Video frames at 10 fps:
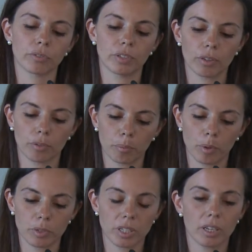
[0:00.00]
of the
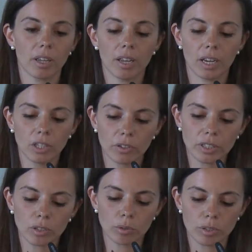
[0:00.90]
thrombosis, in
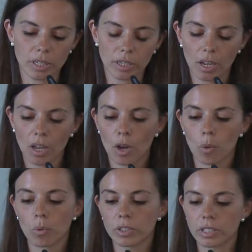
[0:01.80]
order to see
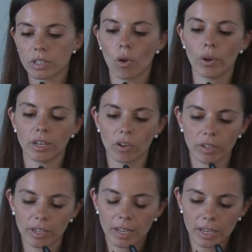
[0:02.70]
what is going
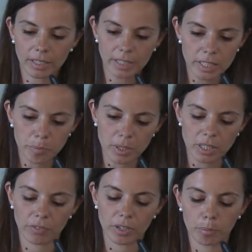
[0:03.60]
on in this
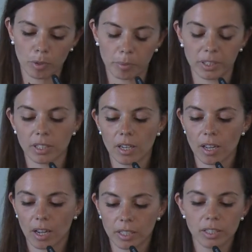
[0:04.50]
specific moment.
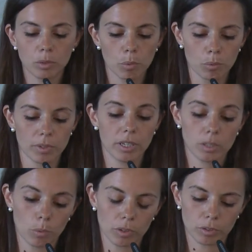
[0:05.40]
And
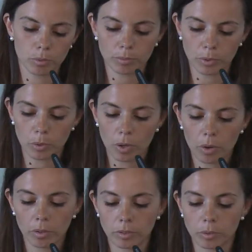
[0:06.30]
is what we
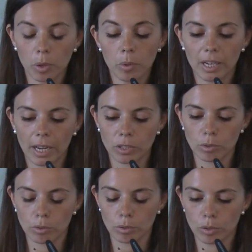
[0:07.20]
would like
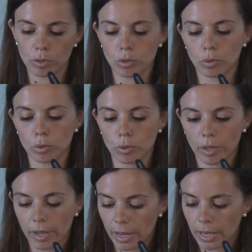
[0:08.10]
to do
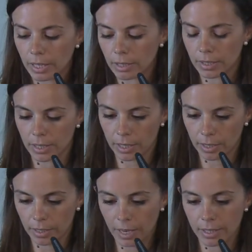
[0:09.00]
in
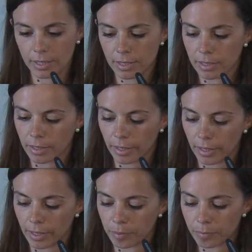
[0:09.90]
the next
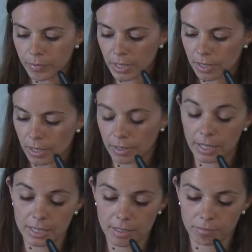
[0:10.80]

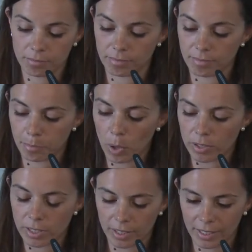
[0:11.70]

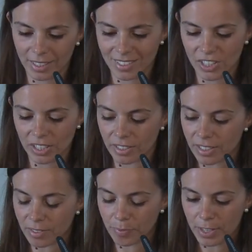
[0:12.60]
months and next years.